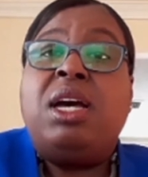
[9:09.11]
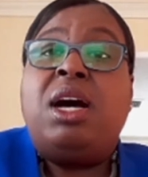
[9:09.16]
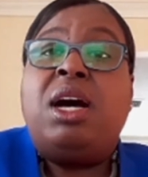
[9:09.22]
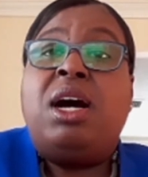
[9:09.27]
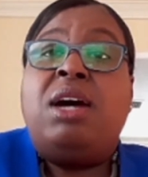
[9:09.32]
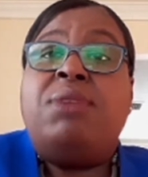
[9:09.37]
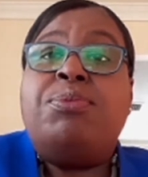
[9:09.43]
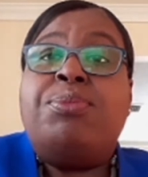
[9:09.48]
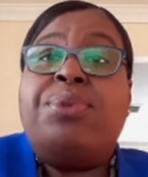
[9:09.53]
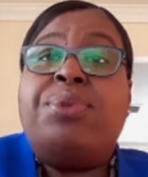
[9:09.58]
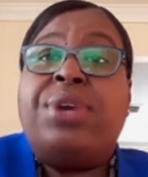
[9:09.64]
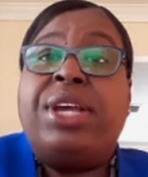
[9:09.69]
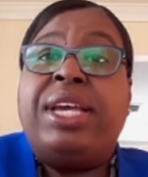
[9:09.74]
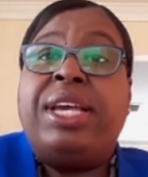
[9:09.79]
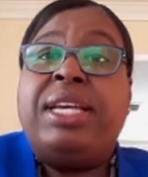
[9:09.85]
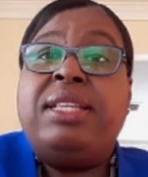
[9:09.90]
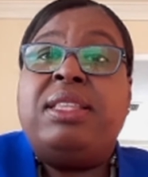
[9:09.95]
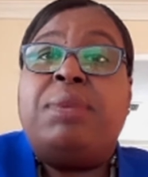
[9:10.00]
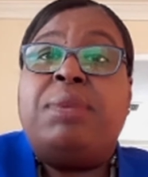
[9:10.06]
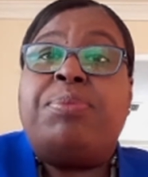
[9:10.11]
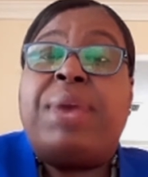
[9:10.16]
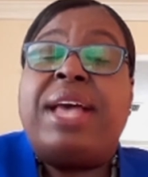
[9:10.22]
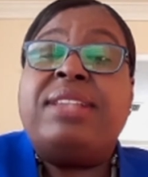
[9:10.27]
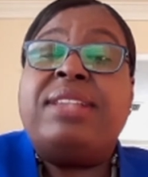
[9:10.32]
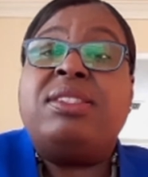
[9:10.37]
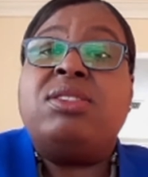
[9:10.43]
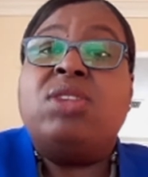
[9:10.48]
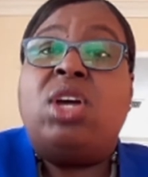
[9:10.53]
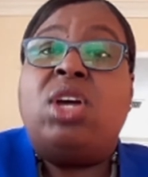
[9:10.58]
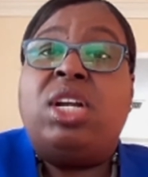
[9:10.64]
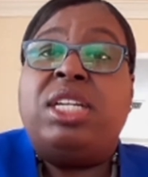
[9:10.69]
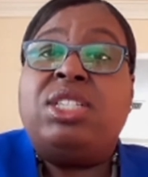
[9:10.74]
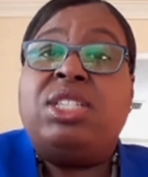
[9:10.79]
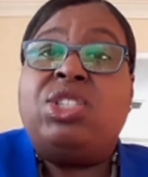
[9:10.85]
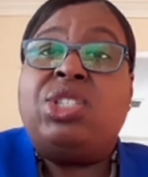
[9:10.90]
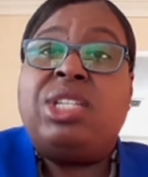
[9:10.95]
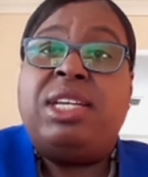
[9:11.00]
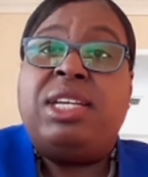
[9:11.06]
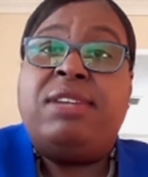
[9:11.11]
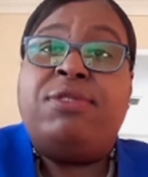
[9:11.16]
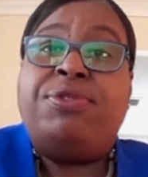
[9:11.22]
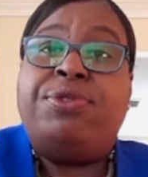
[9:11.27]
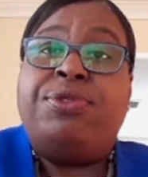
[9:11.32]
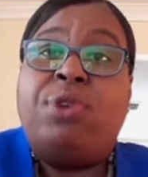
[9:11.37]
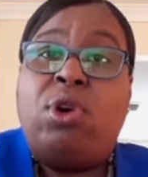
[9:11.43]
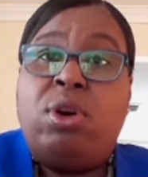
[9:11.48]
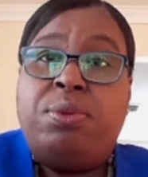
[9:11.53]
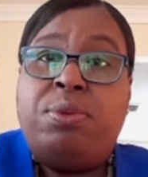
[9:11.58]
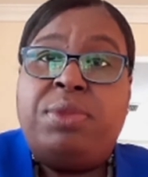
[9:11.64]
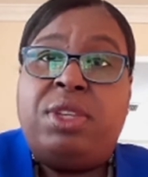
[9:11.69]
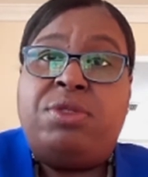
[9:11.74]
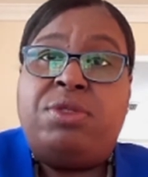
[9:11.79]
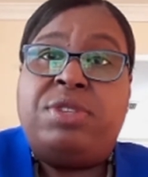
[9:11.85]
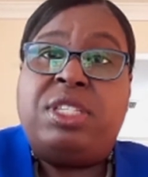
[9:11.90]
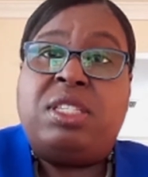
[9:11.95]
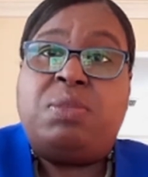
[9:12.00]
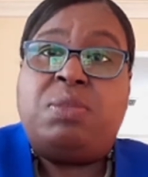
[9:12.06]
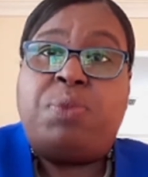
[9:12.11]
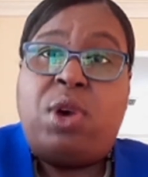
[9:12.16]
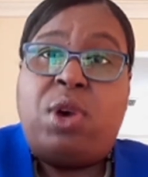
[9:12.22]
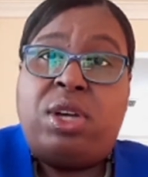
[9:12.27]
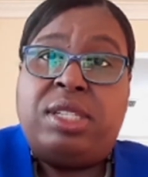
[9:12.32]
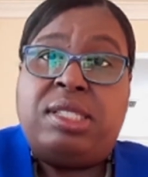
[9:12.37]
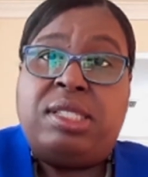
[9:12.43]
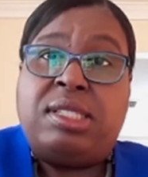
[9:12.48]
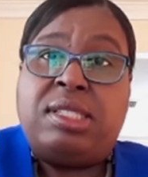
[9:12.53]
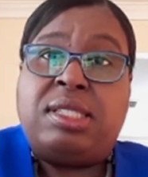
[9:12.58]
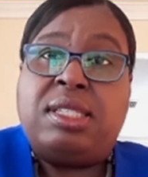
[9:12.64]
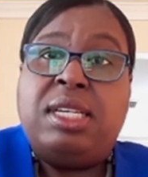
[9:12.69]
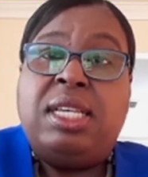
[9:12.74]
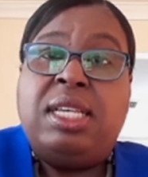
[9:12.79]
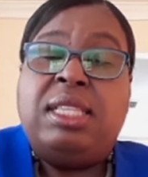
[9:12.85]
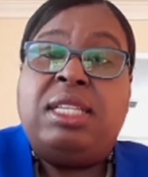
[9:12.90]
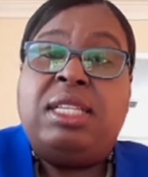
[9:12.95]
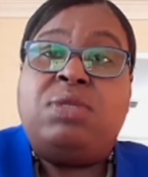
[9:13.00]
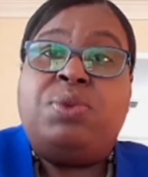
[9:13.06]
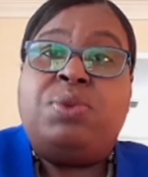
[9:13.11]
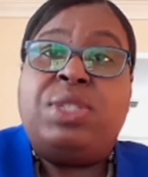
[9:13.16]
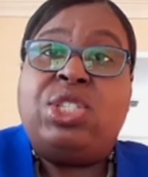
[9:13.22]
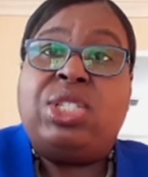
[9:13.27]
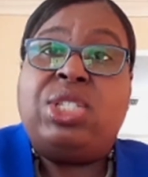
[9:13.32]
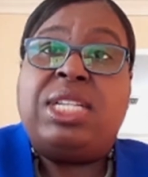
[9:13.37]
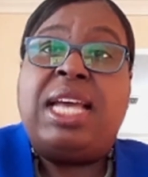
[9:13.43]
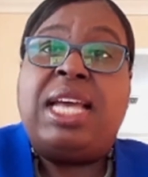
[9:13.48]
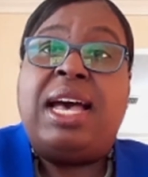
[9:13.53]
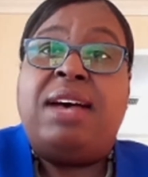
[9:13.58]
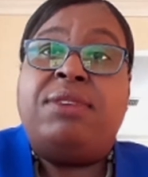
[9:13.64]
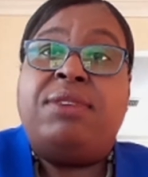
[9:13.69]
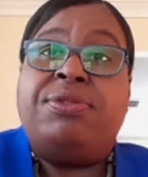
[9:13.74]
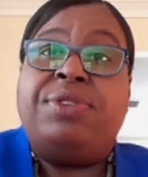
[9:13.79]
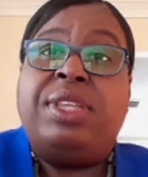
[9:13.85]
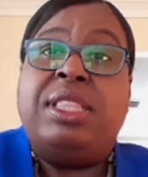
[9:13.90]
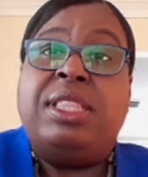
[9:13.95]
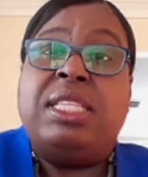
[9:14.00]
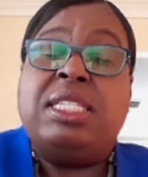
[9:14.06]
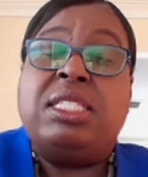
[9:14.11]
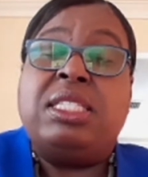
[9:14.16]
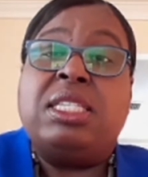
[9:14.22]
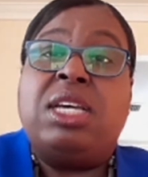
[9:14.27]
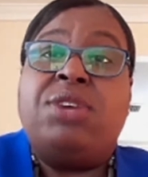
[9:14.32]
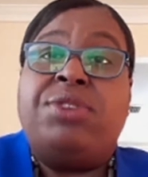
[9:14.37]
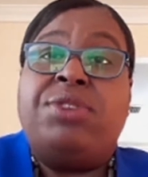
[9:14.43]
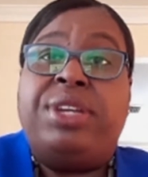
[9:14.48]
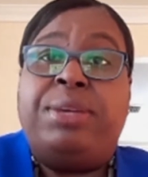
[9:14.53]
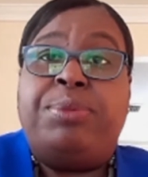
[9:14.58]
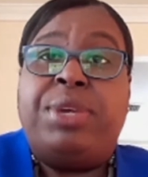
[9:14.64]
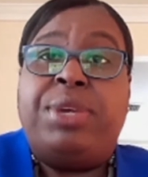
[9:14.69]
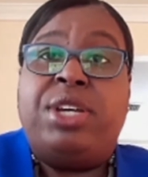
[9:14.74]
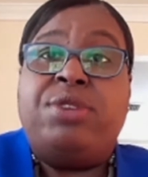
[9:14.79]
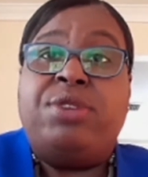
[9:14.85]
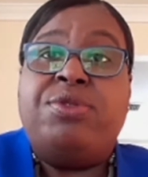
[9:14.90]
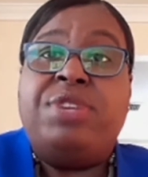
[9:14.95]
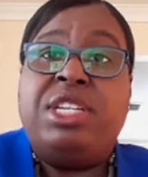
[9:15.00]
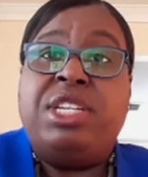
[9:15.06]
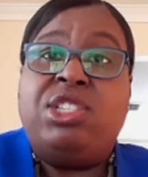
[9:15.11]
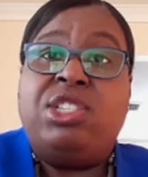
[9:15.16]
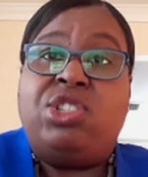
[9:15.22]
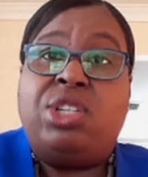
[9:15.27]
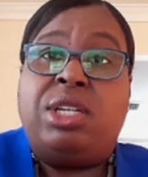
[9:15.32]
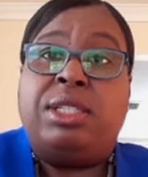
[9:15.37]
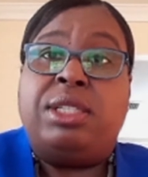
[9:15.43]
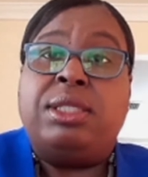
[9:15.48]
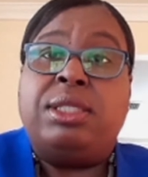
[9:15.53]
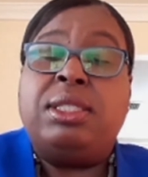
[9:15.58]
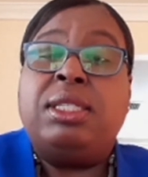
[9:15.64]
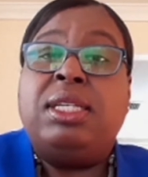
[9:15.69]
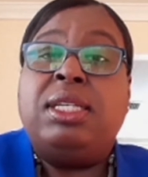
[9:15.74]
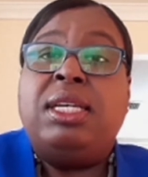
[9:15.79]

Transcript: on bringing the best knowledge to inform the response that we should have in this Caribbean region.